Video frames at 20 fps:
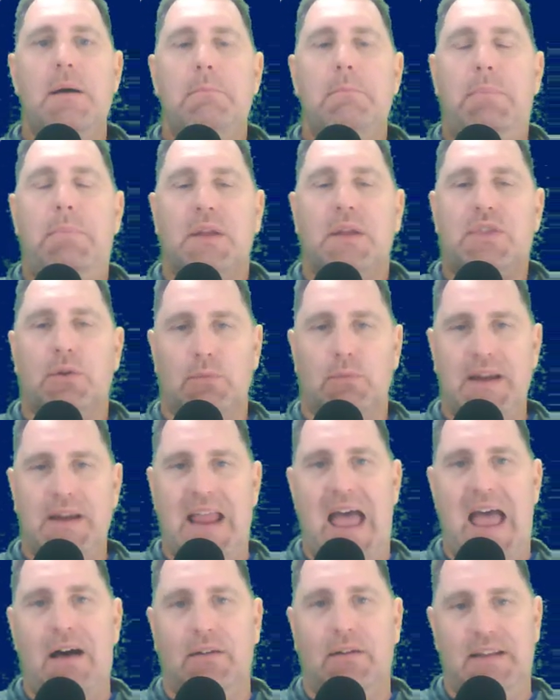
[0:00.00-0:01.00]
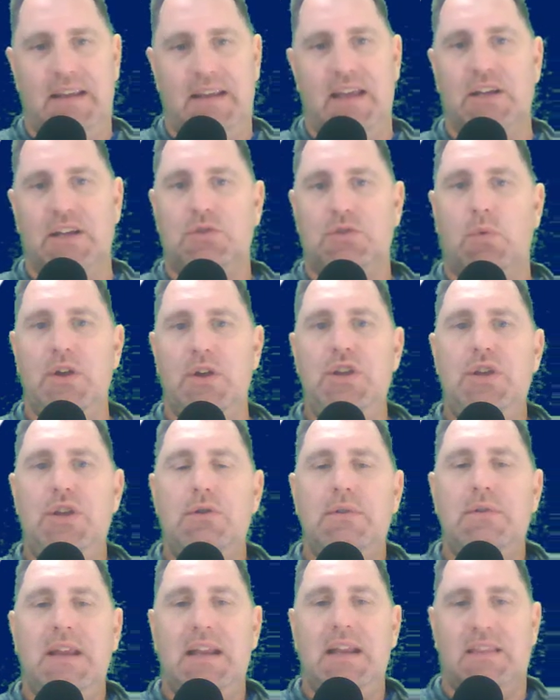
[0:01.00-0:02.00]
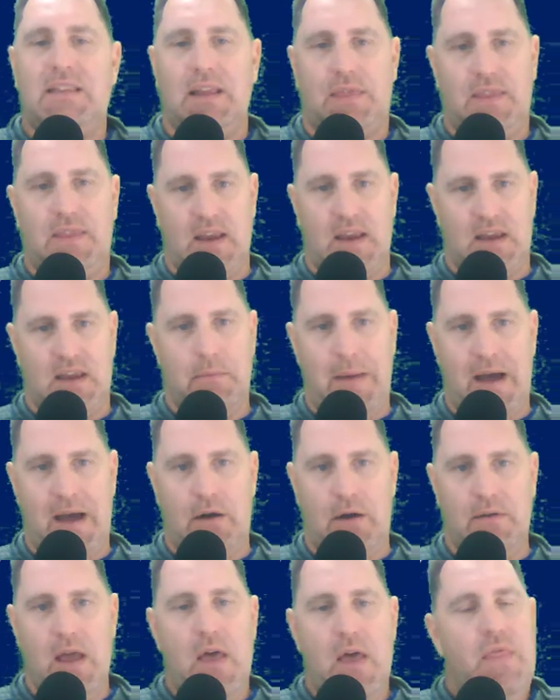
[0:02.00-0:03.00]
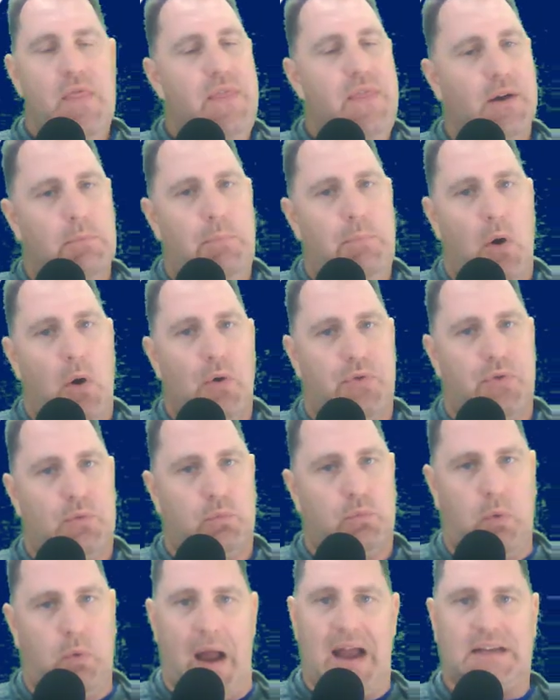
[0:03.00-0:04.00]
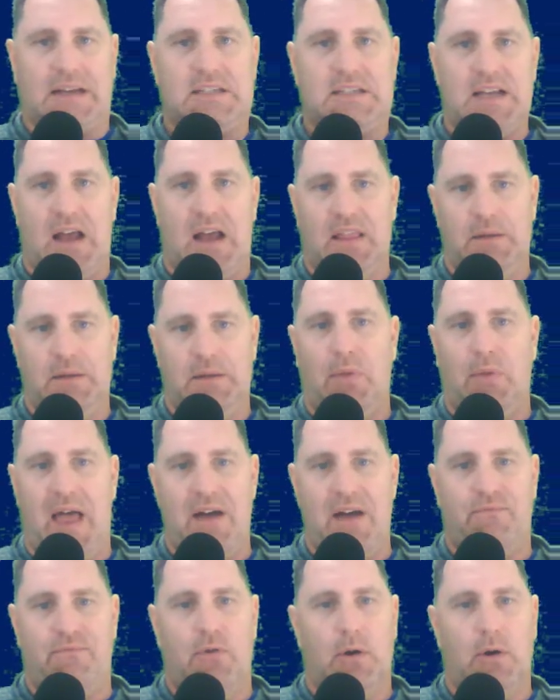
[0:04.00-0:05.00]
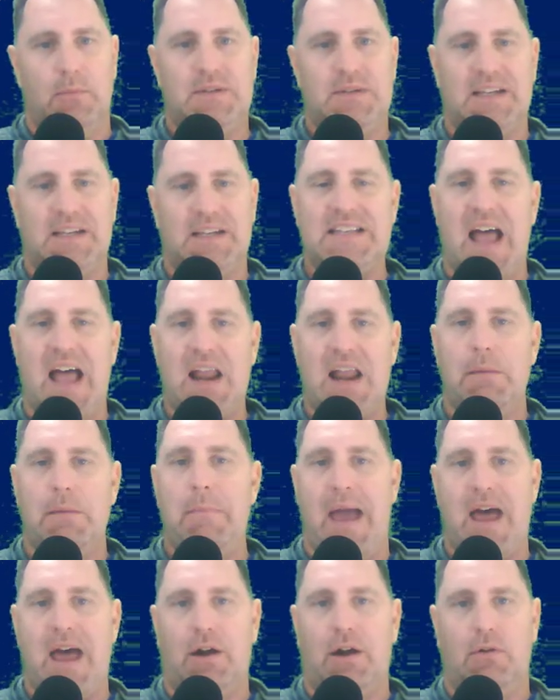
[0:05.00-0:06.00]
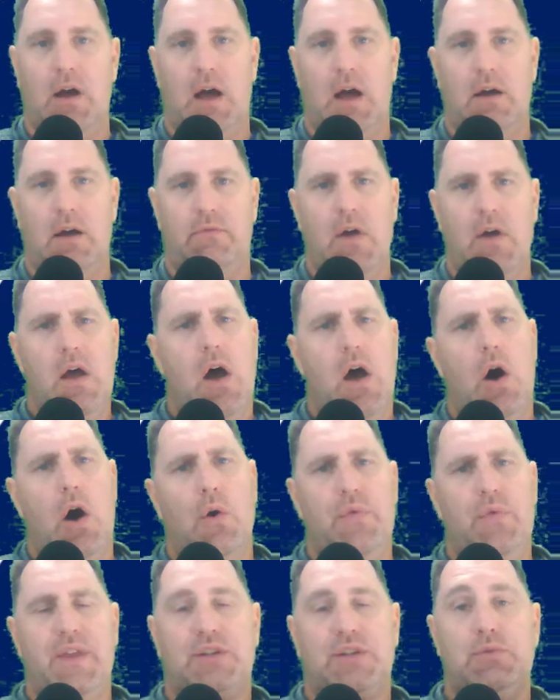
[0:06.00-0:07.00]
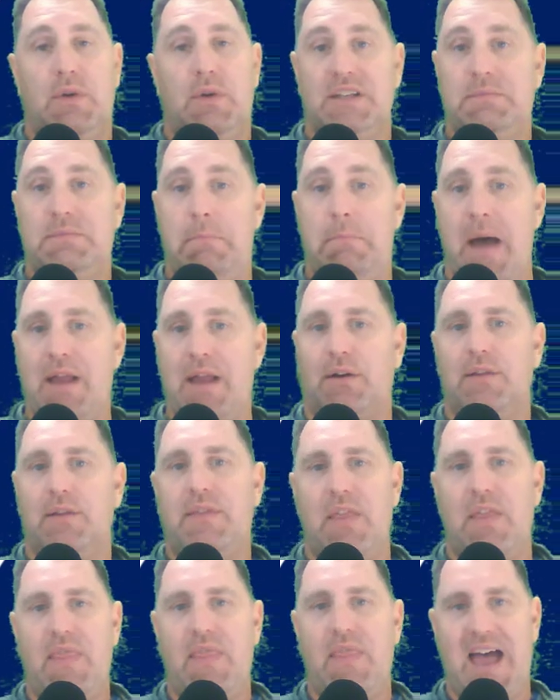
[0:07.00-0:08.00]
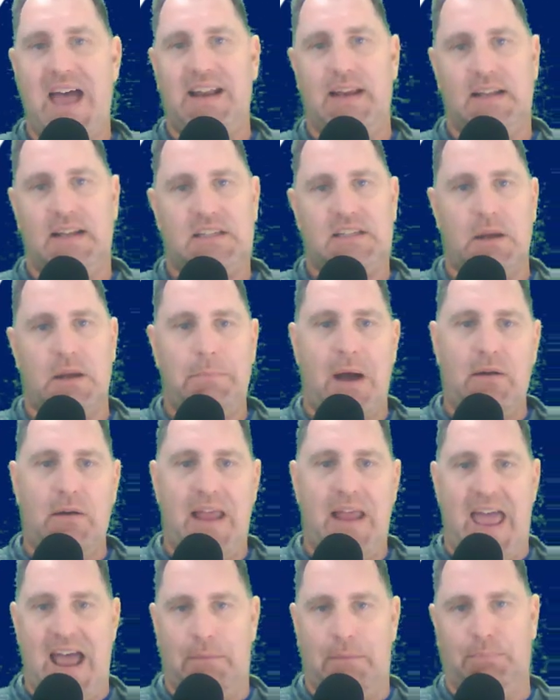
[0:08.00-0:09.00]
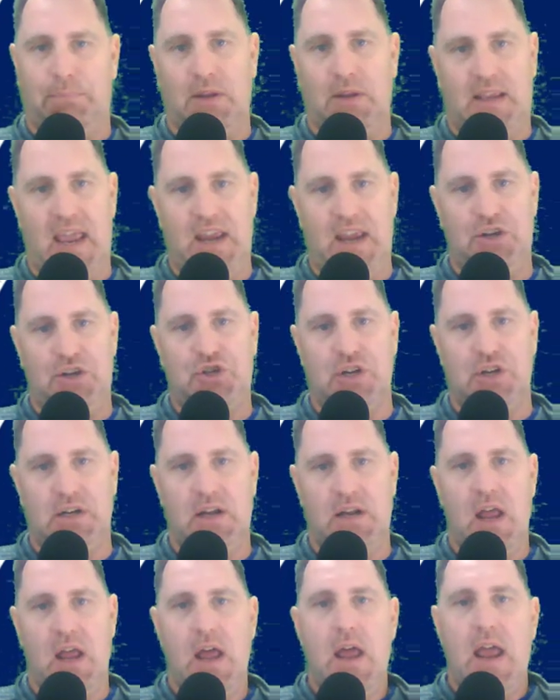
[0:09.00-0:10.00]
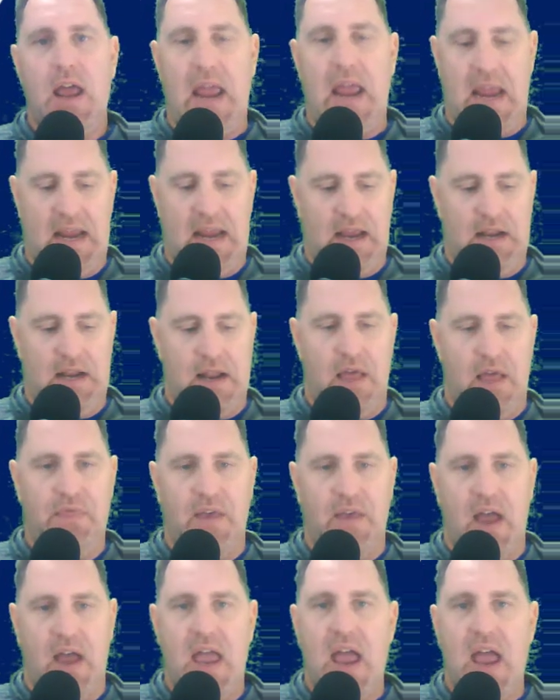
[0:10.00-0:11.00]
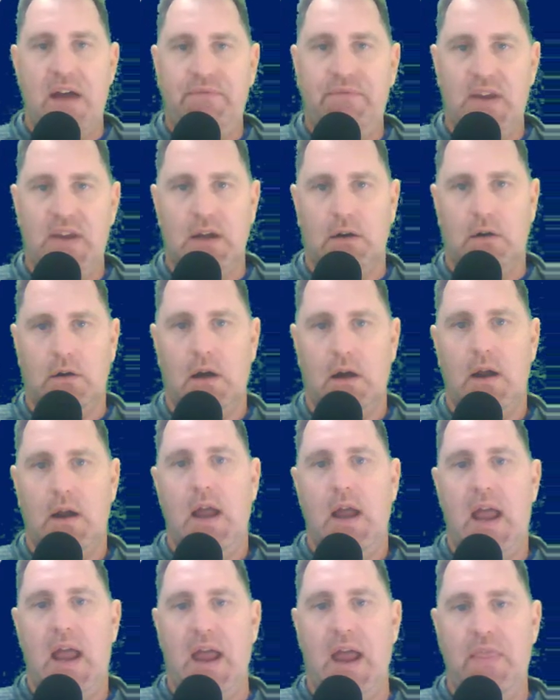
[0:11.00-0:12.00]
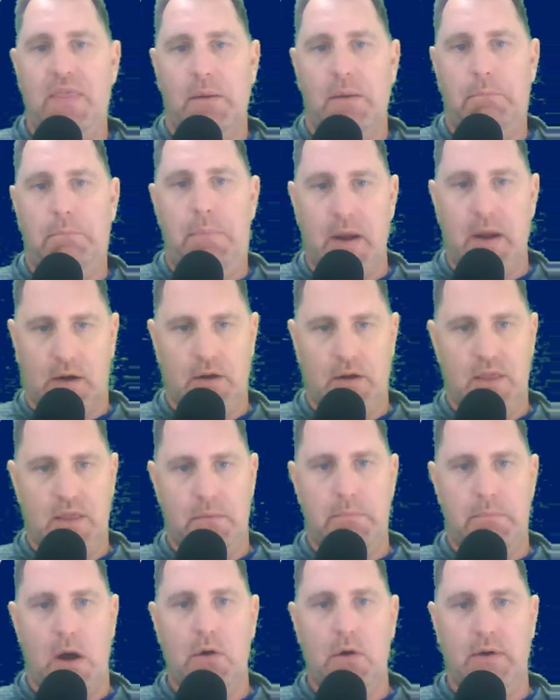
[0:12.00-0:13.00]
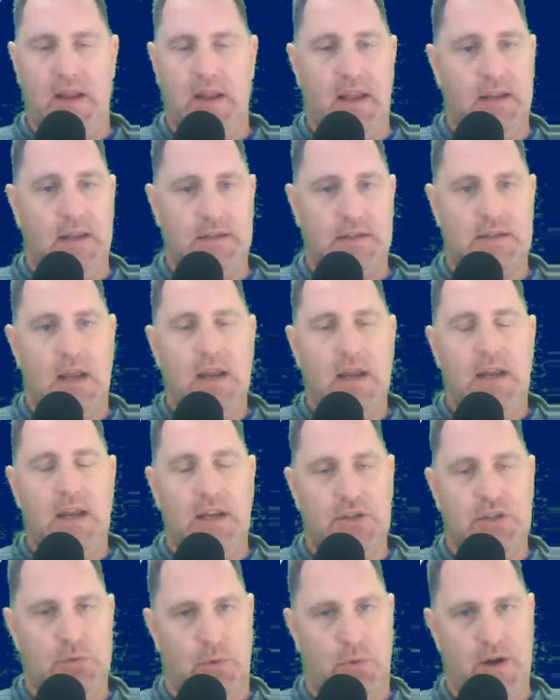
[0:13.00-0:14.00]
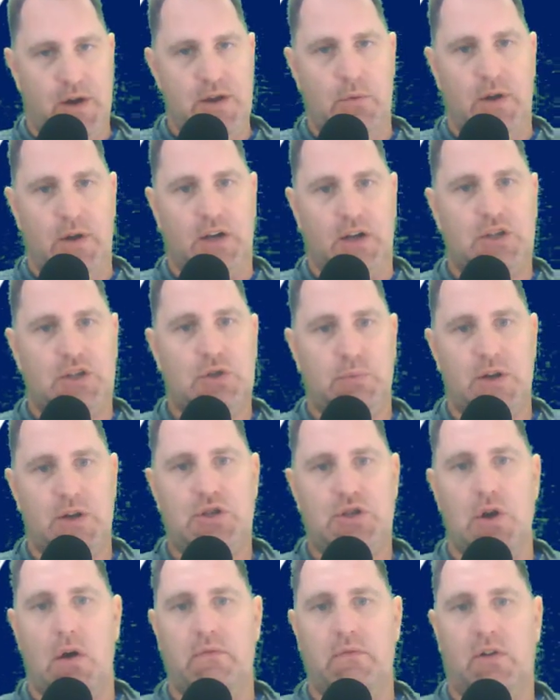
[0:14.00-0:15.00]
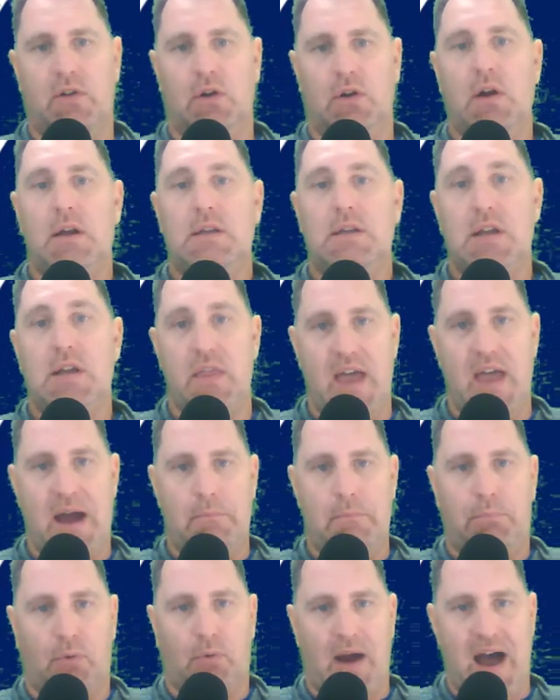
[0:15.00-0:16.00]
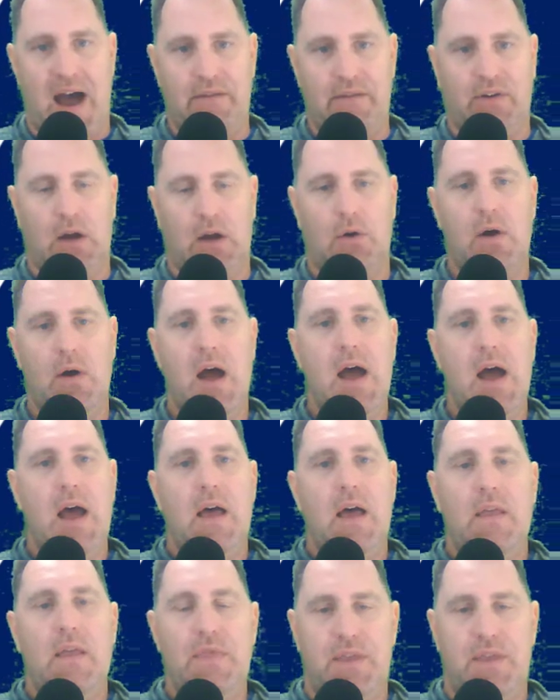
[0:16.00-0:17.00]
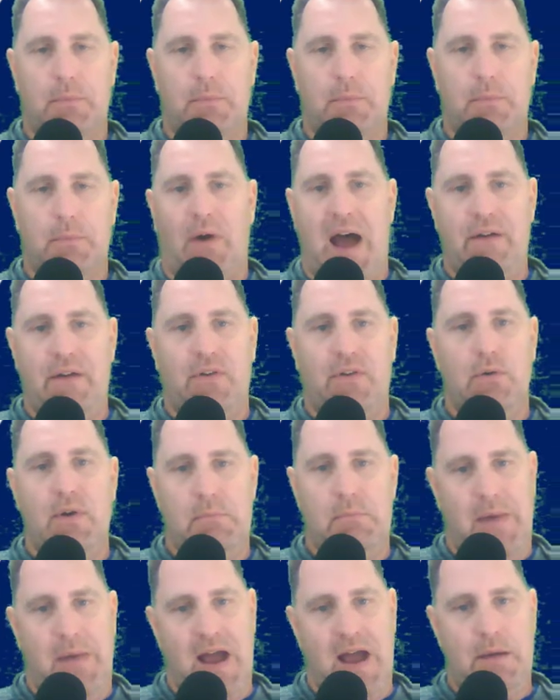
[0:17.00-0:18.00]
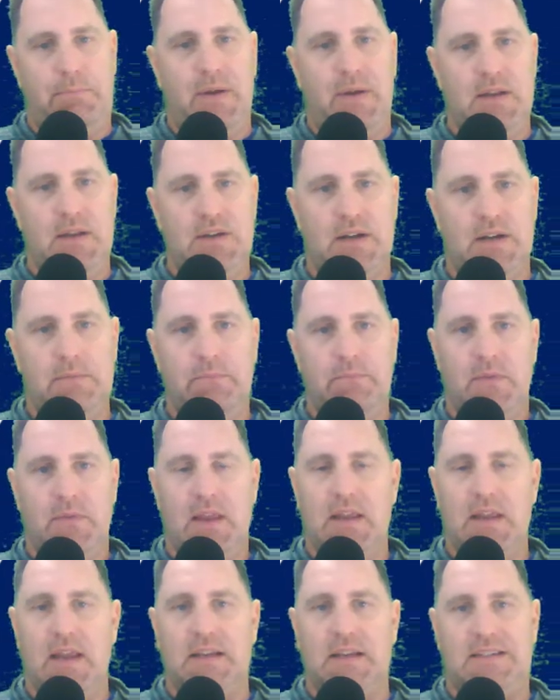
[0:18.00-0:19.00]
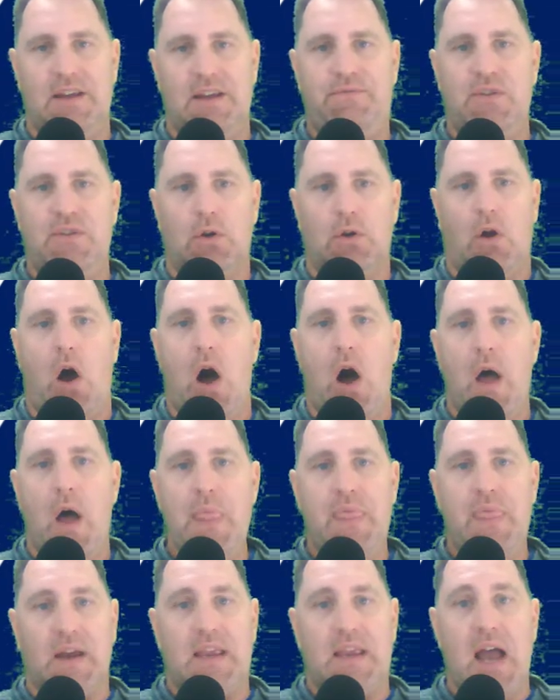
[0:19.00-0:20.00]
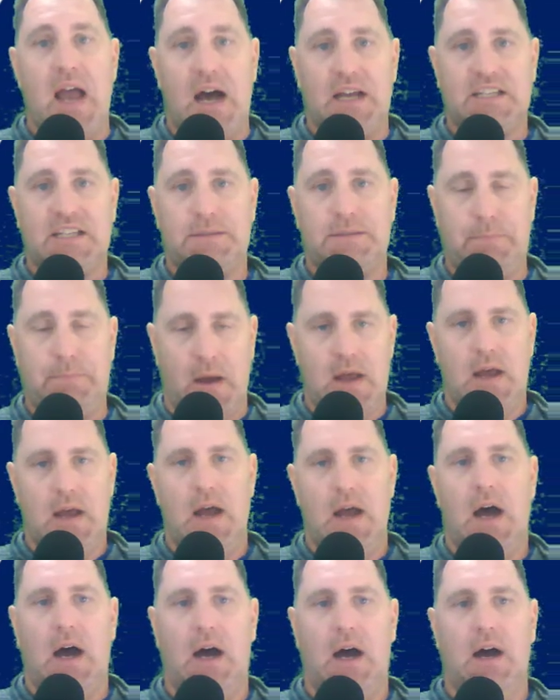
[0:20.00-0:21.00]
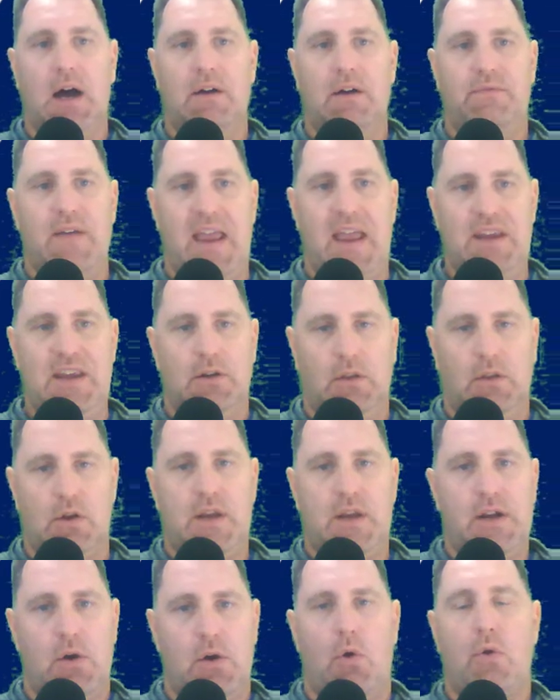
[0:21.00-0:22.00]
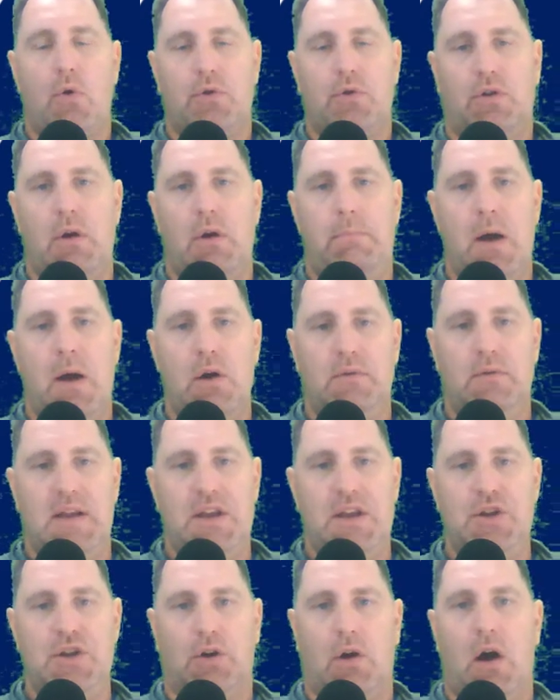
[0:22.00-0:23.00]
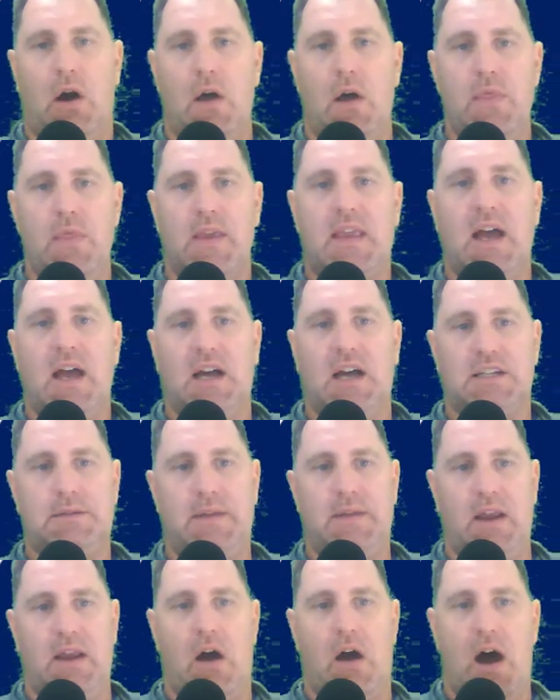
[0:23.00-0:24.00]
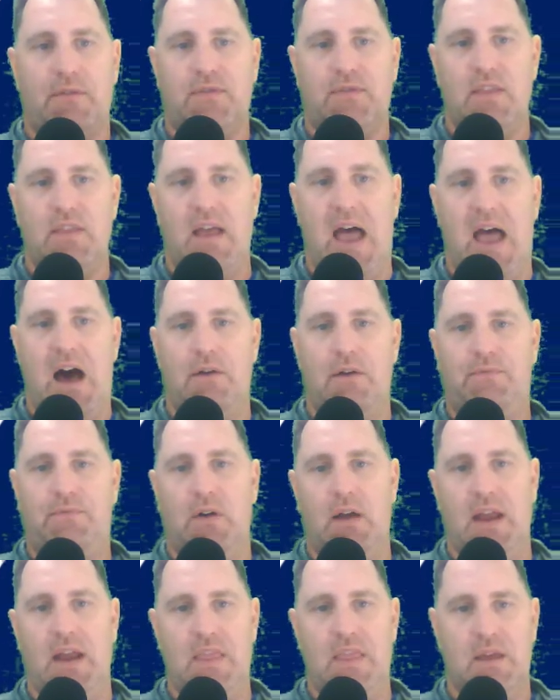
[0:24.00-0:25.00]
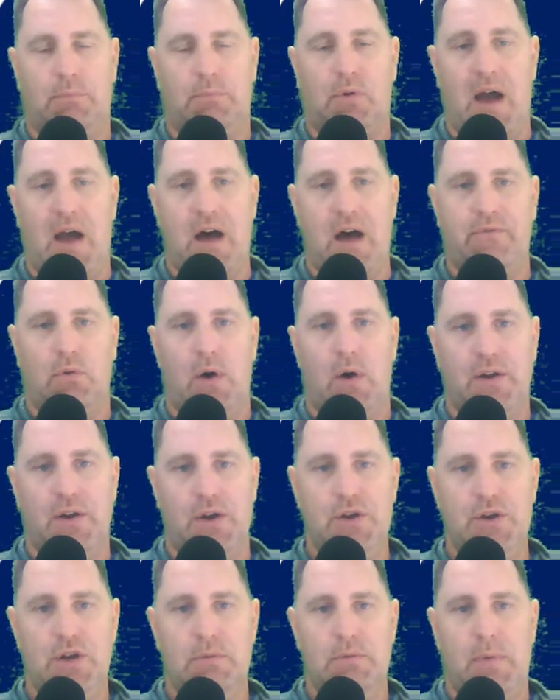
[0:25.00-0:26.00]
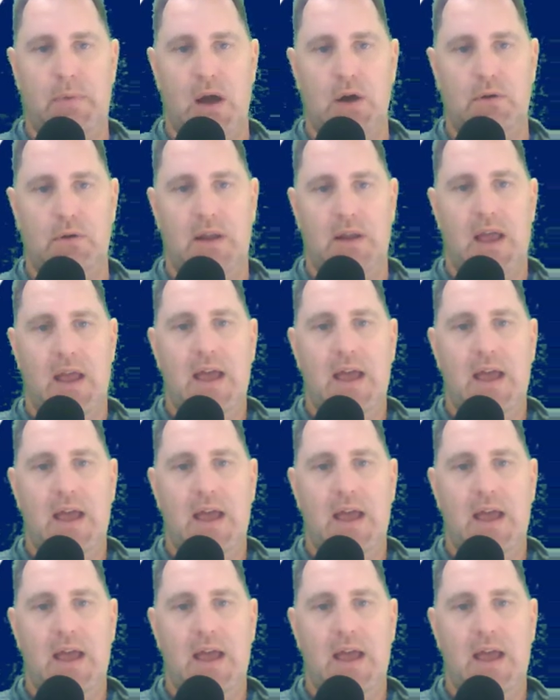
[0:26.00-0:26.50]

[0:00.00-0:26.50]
But the reality is, what you need to think about, they're both rock solid platforms. It's not a matter of, oh, this one's better than that. It's about application, and the heavier and the bigger the boat is where you want to switch over to that Bravo. The Bravo, in my opinion, is if you're on the cusp of, hey, you're looking to order a boat and you're on the cusp, they offer the Alpha and the Bravo on a new boat,